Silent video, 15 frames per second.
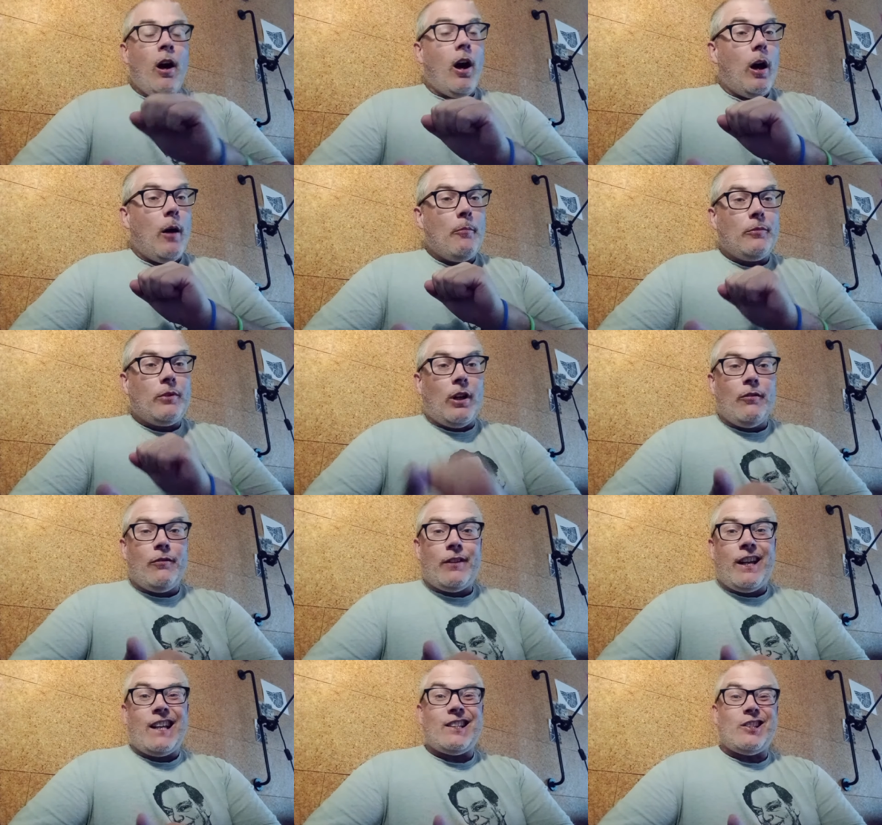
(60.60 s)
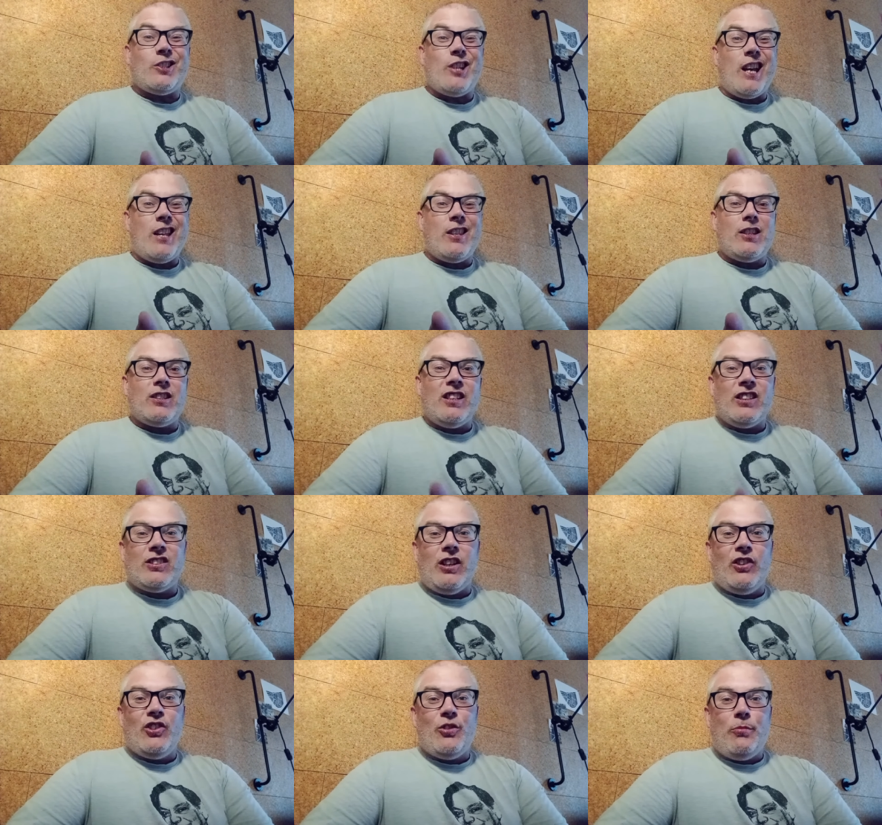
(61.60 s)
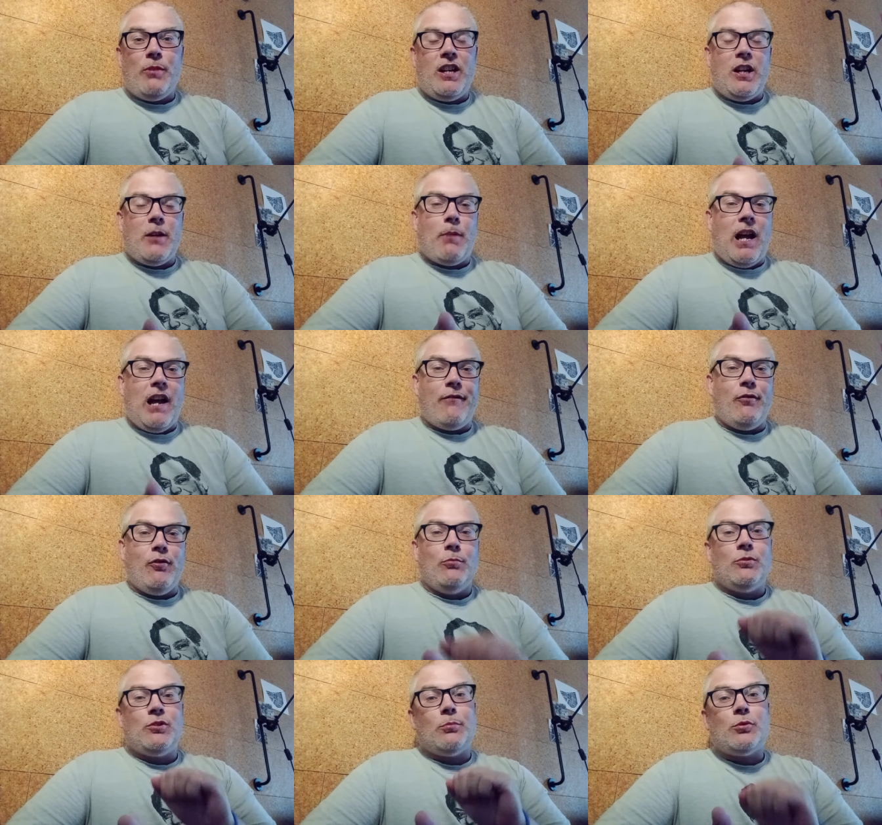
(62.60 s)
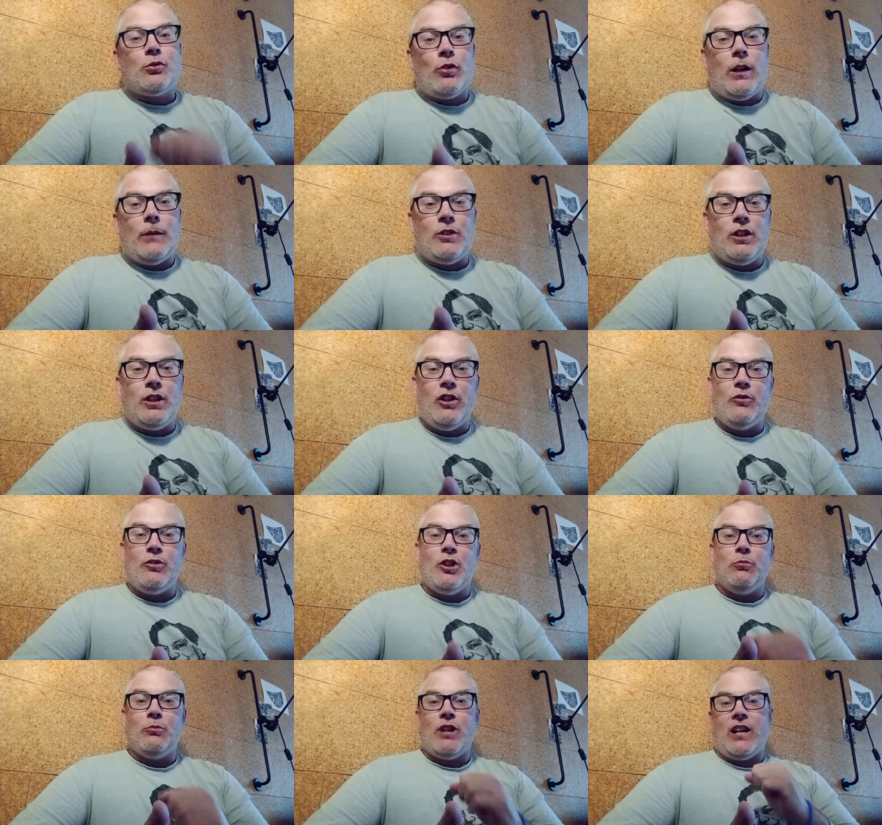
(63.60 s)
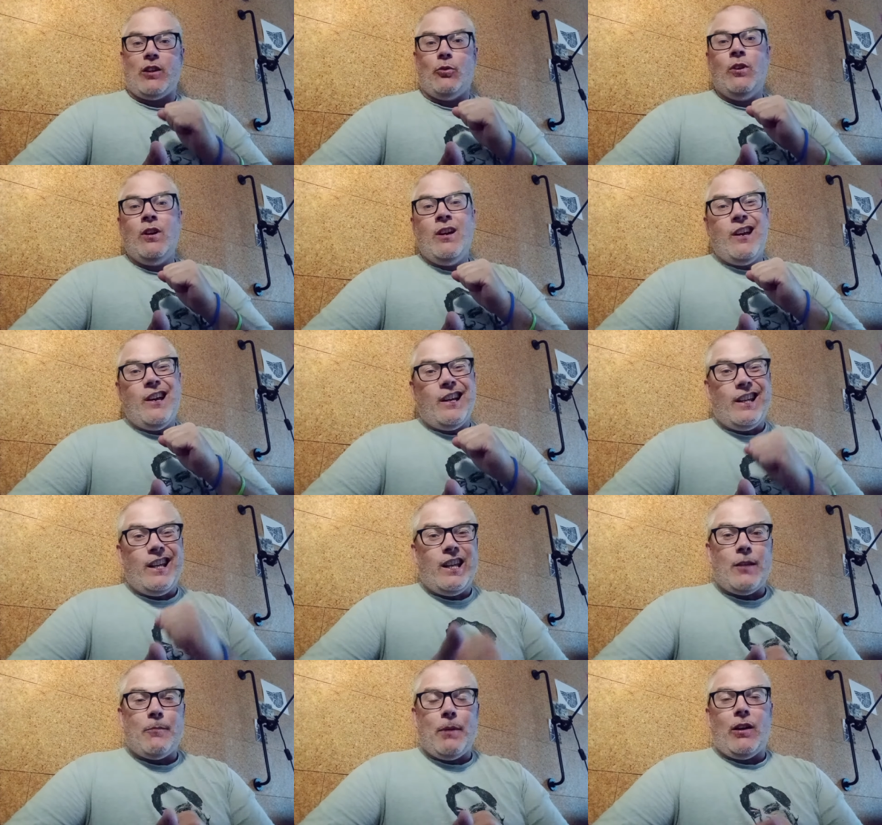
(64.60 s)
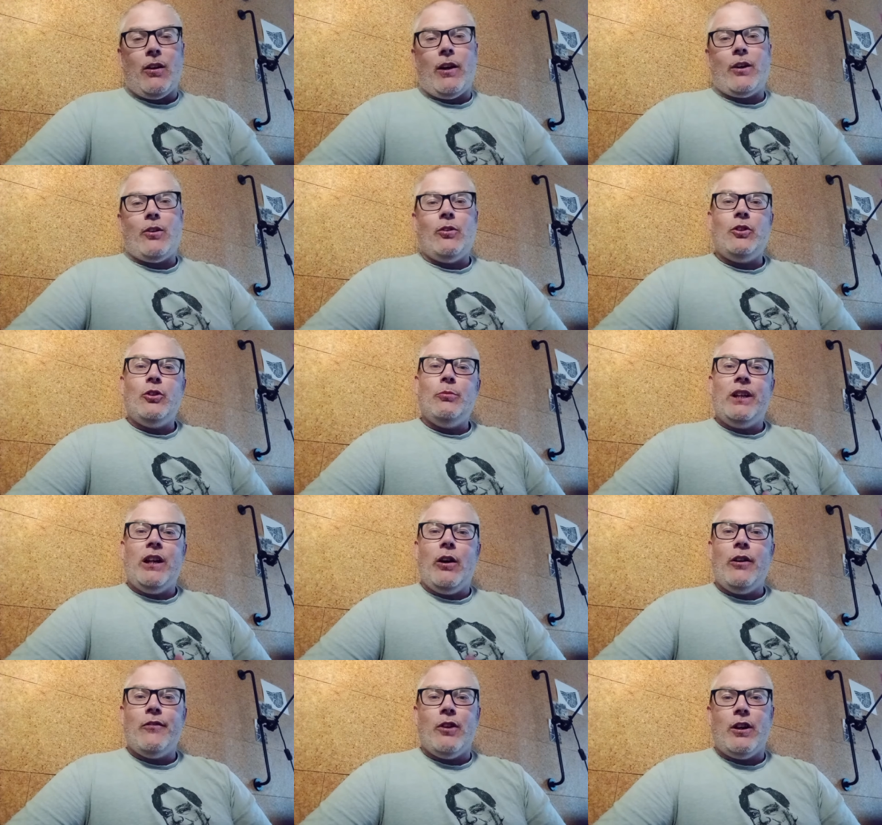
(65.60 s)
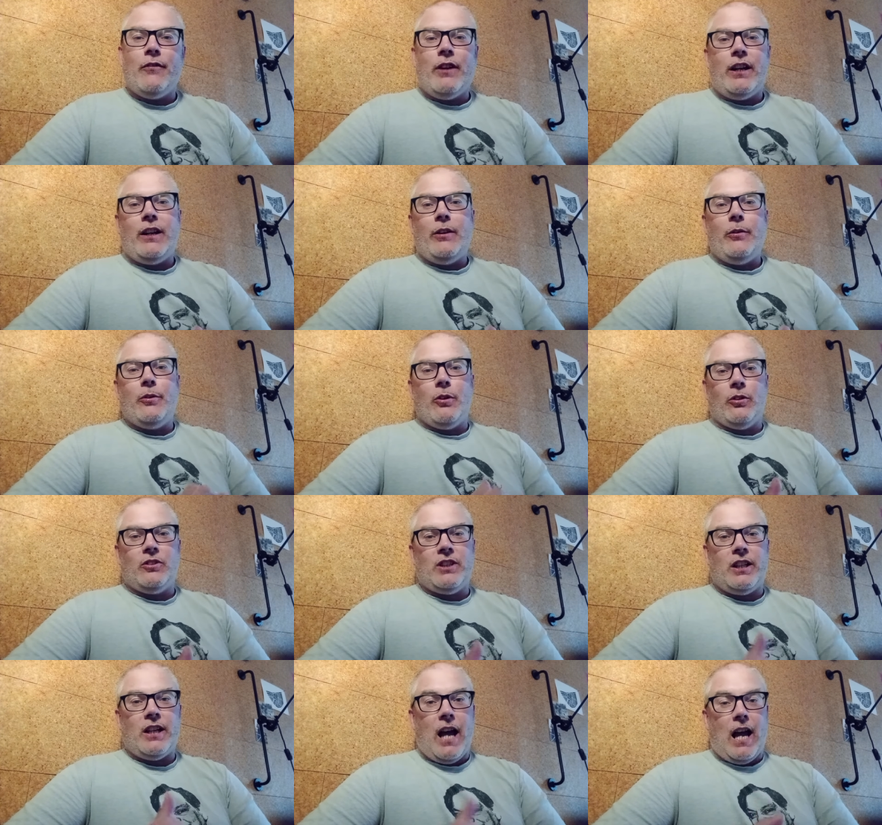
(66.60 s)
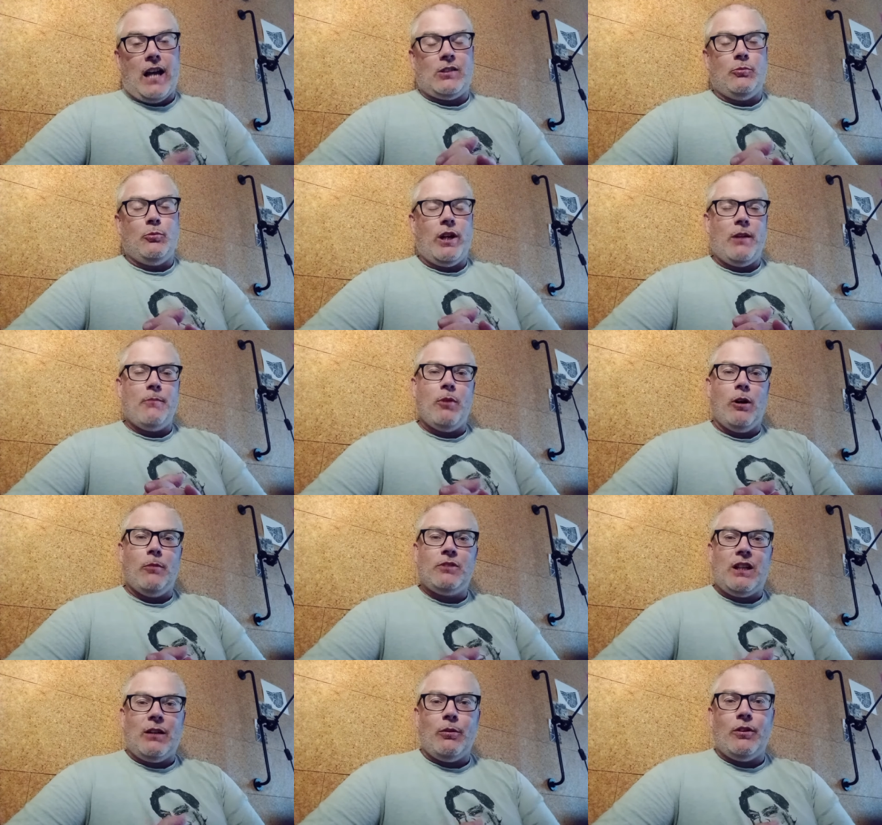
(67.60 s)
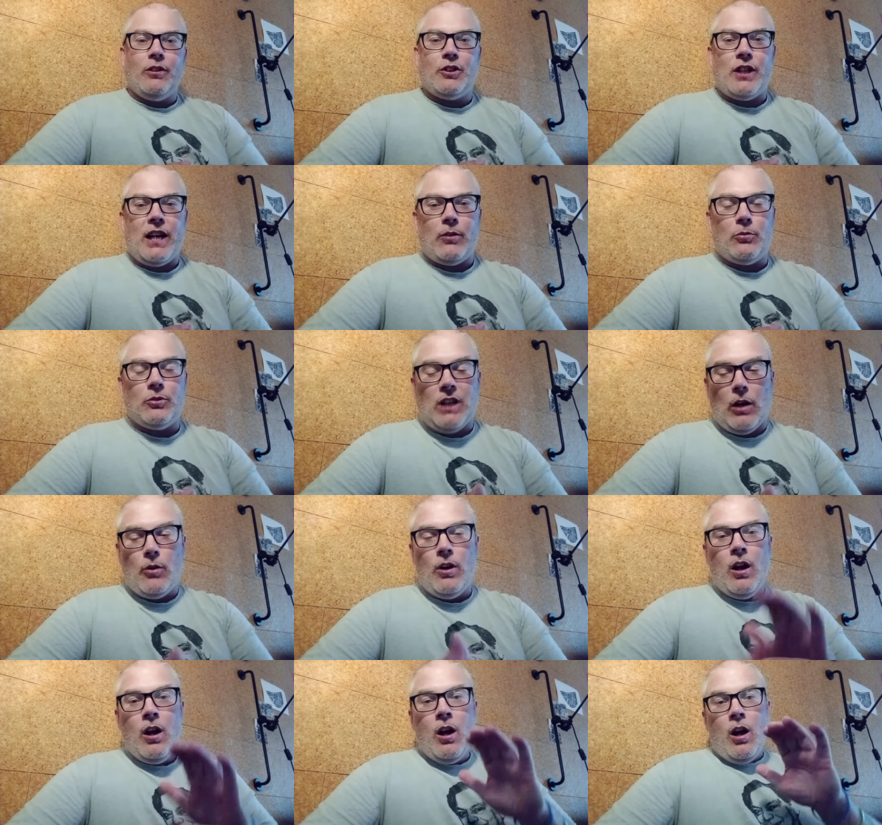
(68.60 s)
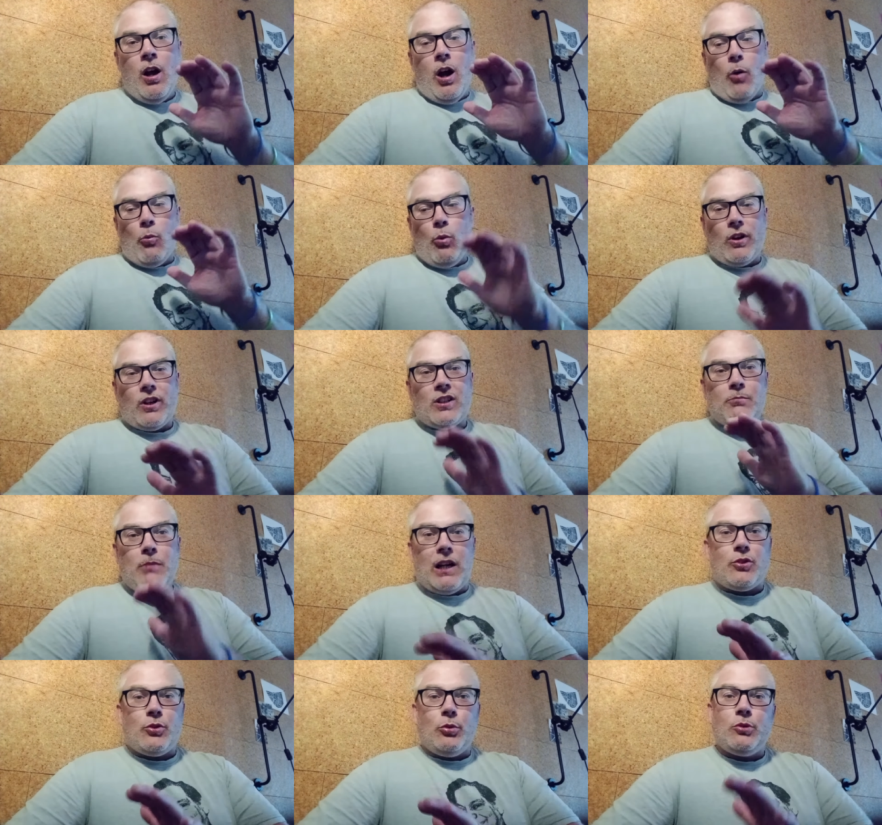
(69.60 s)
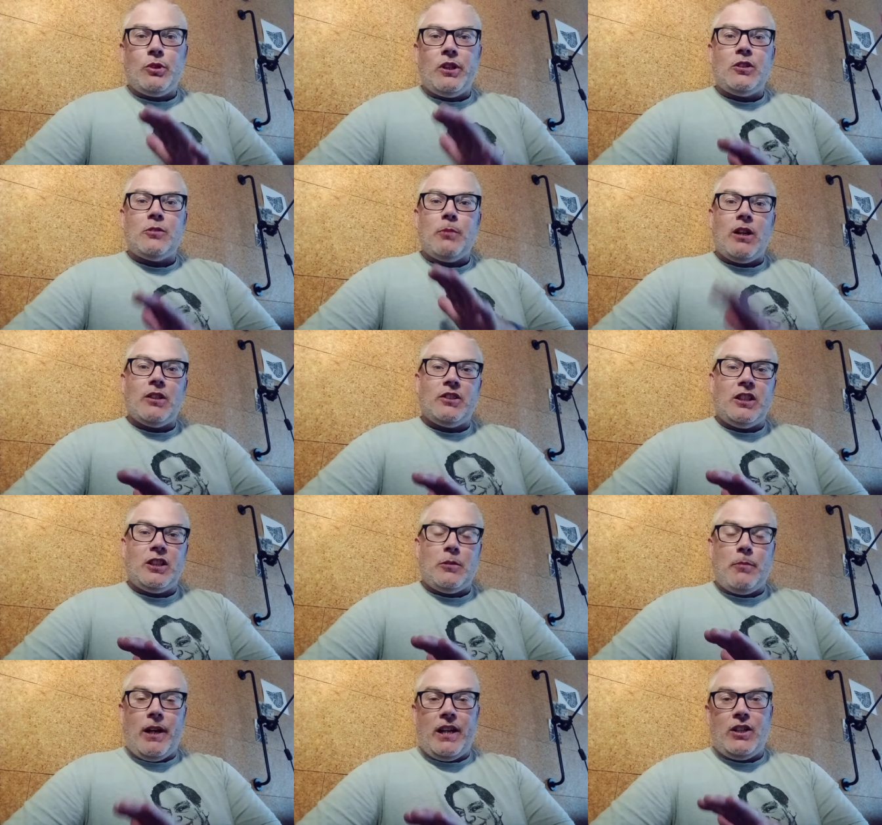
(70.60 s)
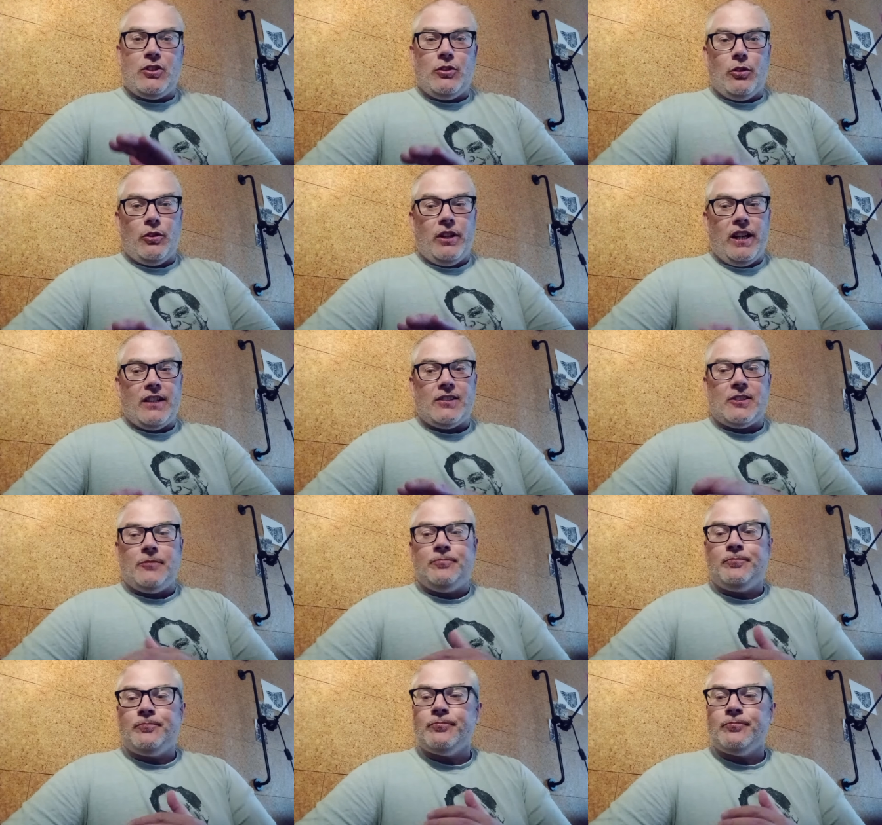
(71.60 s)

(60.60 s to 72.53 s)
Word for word: Um, don't forget to share this to your social media platforms, subscribe to the YouTube channel, and hit the bell icon. You'll be notified of any new content as and when it pops up on the channel. So I want as much audience participation on this.